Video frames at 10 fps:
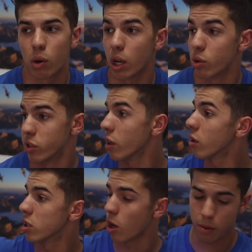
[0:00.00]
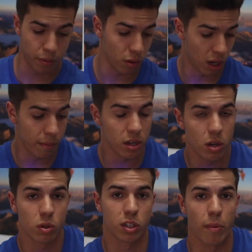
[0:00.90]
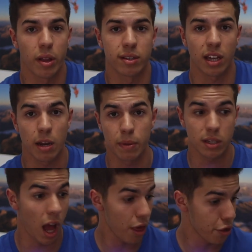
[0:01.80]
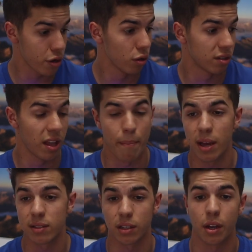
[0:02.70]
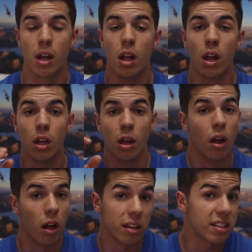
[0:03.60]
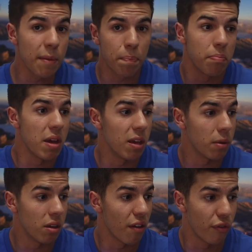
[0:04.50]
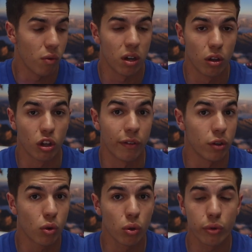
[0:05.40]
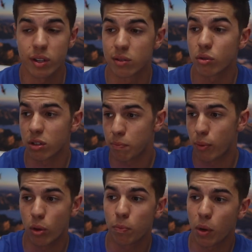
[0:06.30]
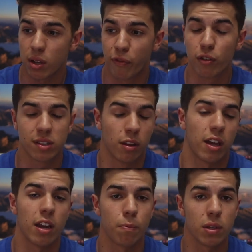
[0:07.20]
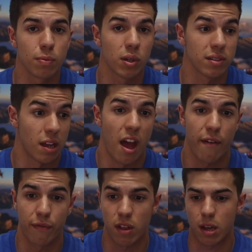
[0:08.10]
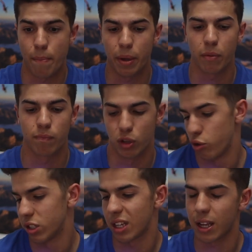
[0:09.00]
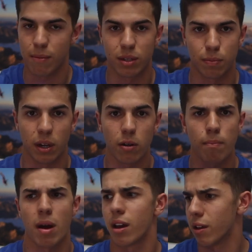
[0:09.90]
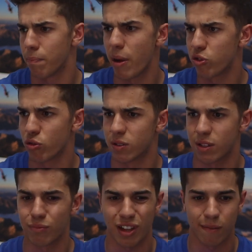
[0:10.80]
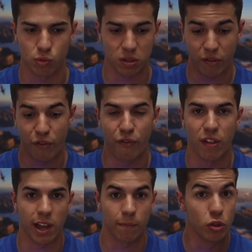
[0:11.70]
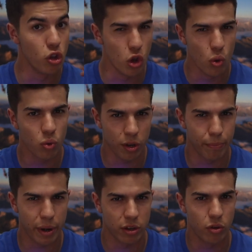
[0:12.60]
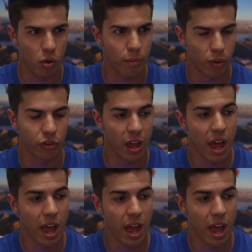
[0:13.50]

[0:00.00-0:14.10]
When I was younger, I saw people coming in with small ass canopies. I thought it looked amazing. A tip, maybe, if you want to look even cooler, is don't buy full sail canopies, because they have like a bigger, looks like the canopy is bigger. My Petras, sometimes when they're like new, they're brand new almost,